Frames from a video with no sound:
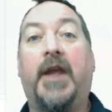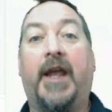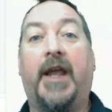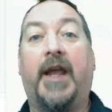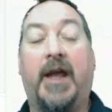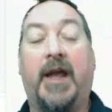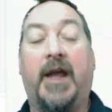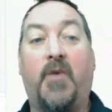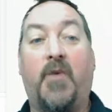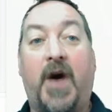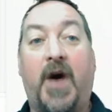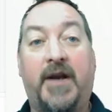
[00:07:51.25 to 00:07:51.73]

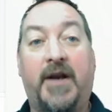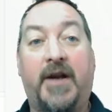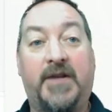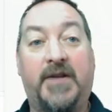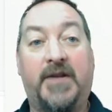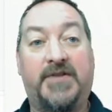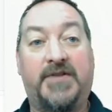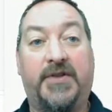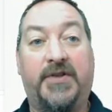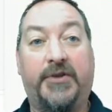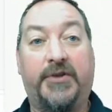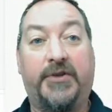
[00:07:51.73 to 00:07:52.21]
And I wanted
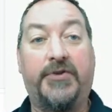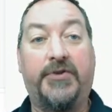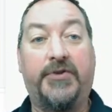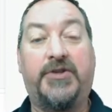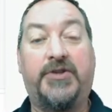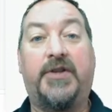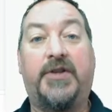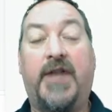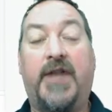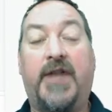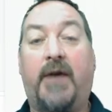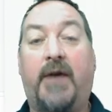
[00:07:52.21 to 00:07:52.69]
a
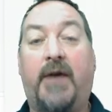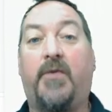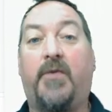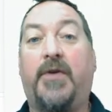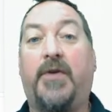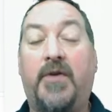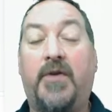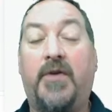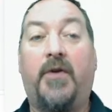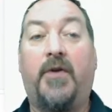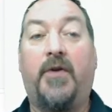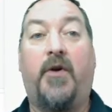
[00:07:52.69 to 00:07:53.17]
solution that
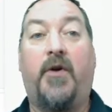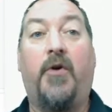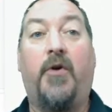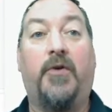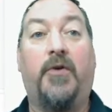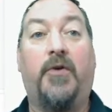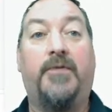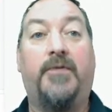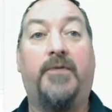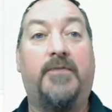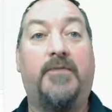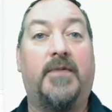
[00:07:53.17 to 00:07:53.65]
would
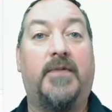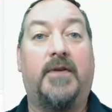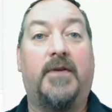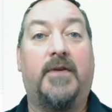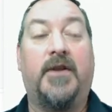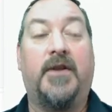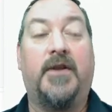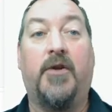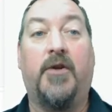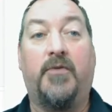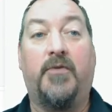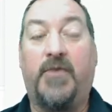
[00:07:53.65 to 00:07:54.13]
hold,
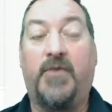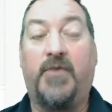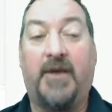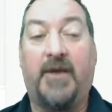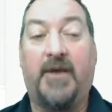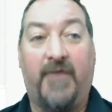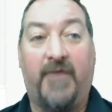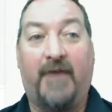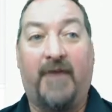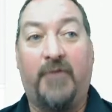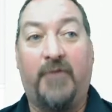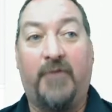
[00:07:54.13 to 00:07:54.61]

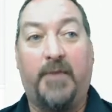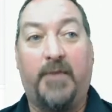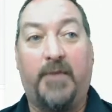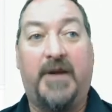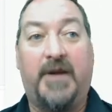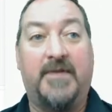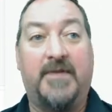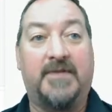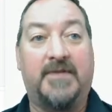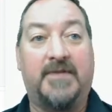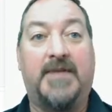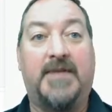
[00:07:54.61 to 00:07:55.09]
give
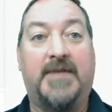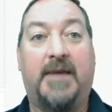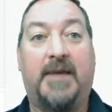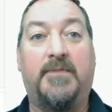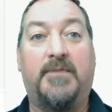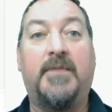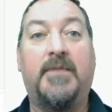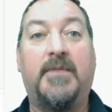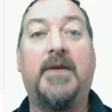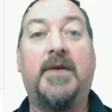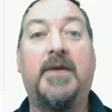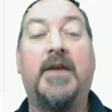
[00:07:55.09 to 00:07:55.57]
everybody the
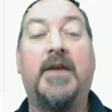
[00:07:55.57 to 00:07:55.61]
same